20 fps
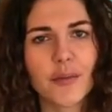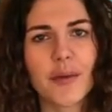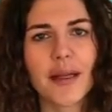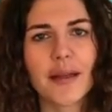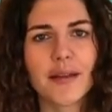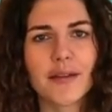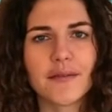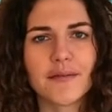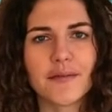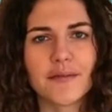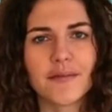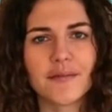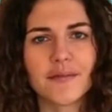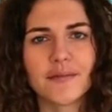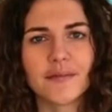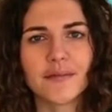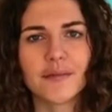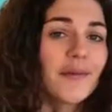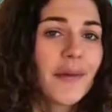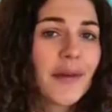in.
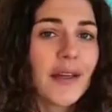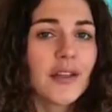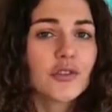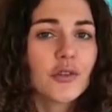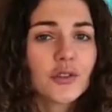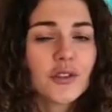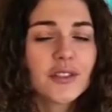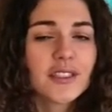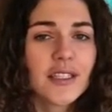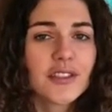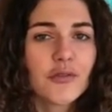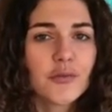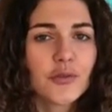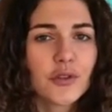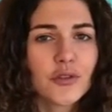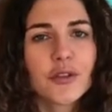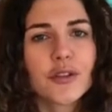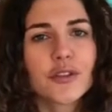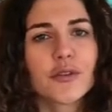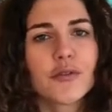Enjoy the
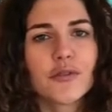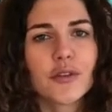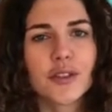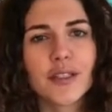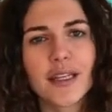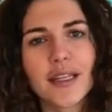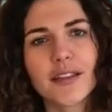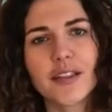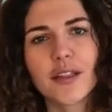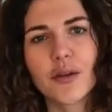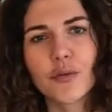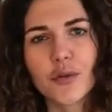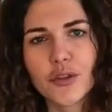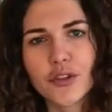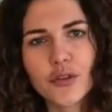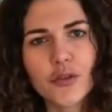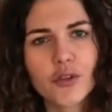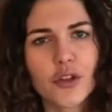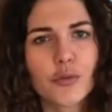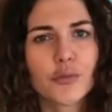experience of connecting
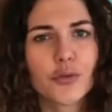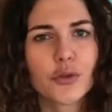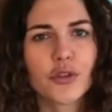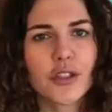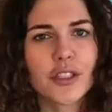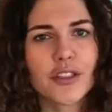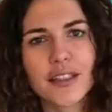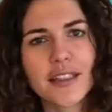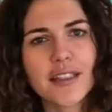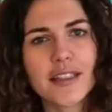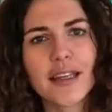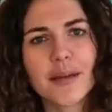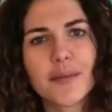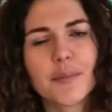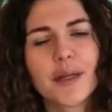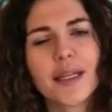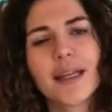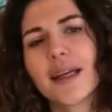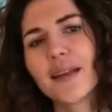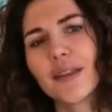with your community and
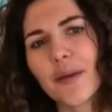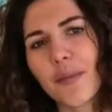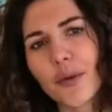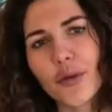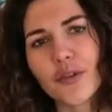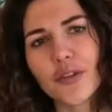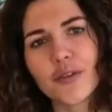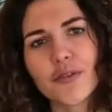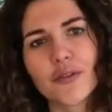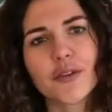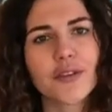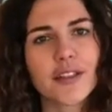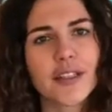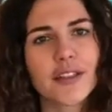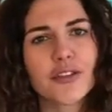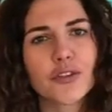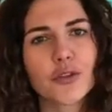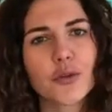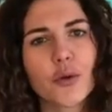making the most of the things you